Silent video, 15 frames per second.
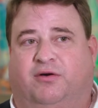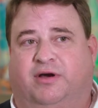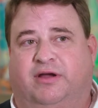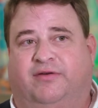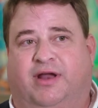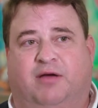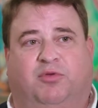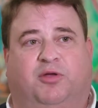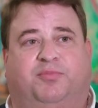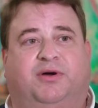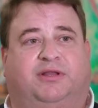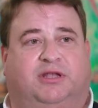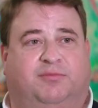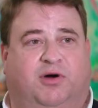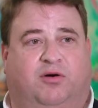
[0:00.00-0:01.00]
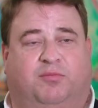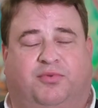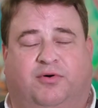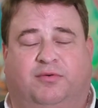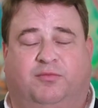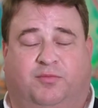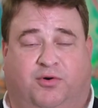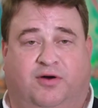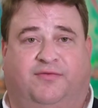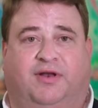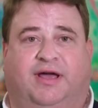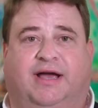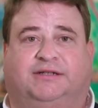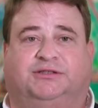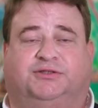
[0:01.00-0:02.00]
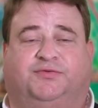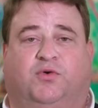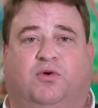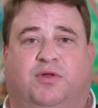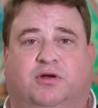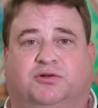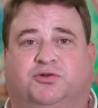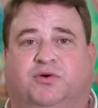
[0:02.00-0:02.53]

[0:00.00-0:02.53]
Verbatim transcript: or even able to put them on prophylaxis for those